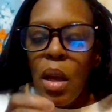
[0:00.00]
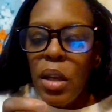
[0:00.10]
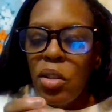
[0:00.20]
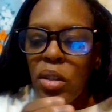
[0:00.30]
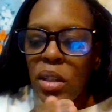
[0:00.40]

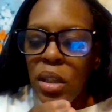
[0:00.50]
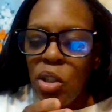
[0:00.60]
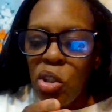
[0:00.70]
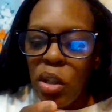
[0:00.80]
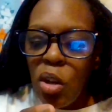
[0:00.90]
it's just a
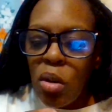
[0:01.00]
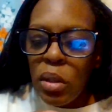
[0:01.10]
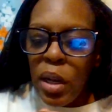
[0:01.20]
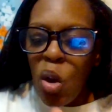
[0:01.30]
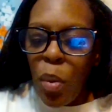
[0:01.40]
gel
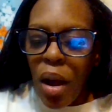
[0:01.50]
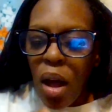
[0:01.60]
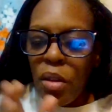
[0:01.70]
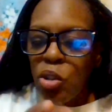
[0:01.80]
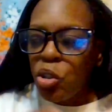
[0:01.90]
nail
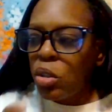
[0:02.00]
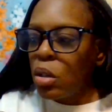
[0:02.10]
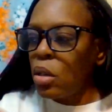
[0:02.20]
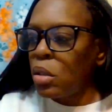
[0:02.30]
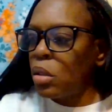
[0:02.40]
polish.
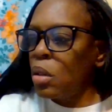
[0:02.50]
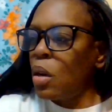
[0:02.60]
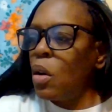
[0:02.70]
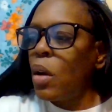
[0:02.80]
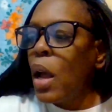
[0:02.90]

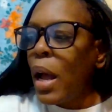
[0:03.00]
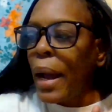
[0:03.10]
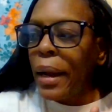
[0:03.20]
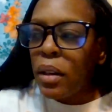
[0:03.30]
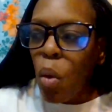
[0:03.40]
So
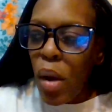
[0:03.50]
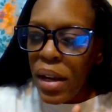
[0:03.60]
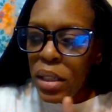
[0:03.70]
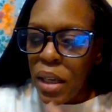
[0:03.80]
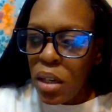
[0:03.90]
I know why I
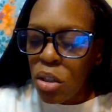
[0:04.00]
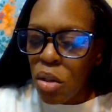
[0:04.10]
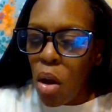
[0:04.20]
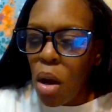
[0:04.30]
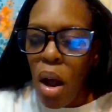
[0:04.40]
say
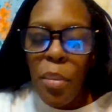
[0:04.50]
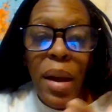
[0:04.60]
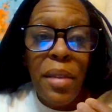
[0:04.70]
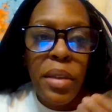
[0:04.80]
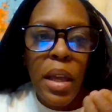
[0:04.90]
soak off, but
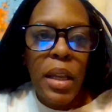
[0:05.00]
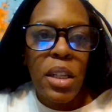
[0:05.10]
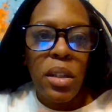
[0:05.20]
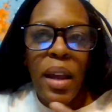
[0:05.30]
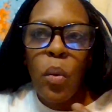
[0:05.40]
I think
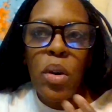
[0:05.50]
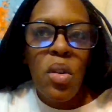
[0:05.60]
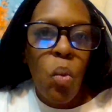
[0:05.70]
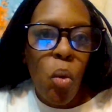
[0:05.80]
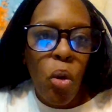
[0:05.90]
it's like when
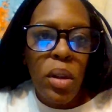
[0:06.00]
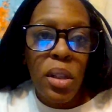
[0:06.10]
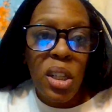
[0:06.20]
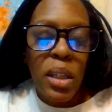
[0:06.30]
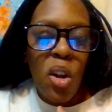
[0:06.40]
you worn
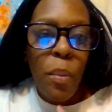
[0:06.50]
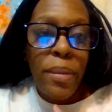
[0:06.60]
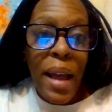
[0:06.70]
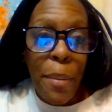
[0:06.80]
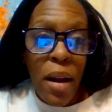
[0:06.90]
this nail
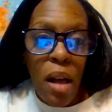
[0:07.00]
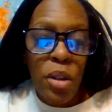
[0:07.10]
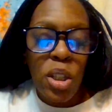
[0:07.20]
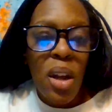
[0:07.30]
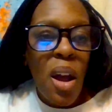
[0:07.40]
that
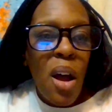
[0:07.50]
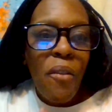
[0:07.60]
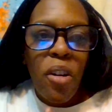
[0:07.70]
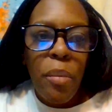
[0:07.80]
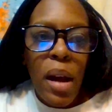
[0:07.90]
polish
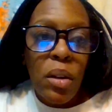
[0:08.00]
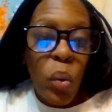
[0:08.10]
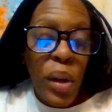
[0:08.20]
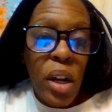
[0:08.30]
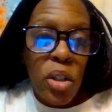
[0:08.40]
for about a
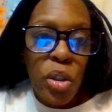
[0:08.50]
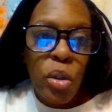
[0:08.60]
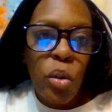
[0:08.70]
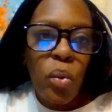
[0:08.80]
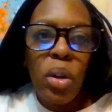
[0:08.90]
week or
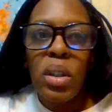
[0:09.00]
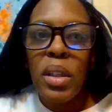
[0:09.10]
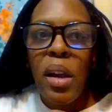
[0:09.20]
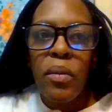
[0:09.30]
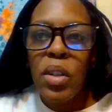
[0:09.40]
two, you could
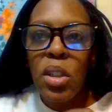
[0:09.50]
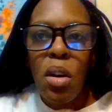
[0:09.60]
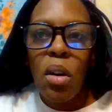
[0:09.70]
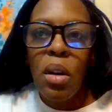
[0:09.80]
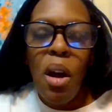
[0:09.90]
definitely
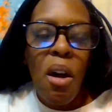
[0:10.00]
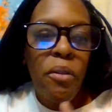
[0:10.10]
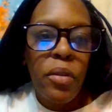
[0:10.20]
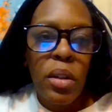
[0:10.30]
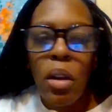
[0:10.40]
soak it
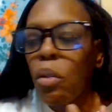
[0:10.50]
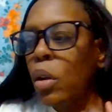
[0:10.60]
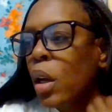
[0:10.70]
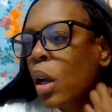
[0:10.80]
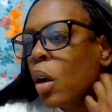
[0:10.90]
off. You know,
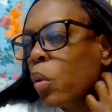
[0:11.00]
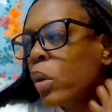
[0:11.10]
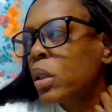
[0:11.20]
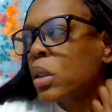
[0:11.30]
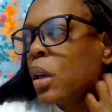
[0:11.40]

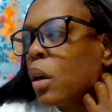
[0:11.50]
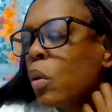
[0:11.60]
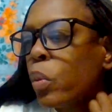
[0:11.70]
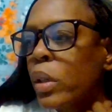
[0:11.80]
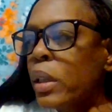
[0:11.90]
with uh,
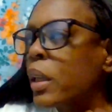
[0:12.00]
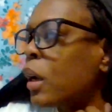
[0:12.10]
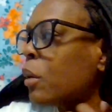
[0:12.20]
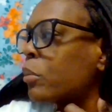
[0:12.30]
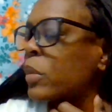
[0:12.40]
with
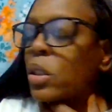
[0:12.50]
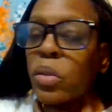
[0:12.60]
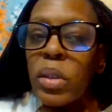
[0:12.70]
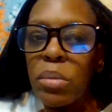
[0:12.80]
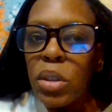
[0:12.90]
uh,
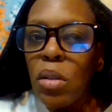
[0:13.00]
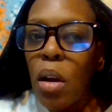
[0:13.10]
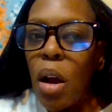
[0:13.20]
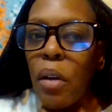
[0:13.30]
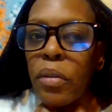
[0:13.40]
with some
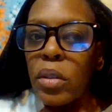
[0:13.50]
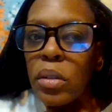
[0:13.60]
soak off,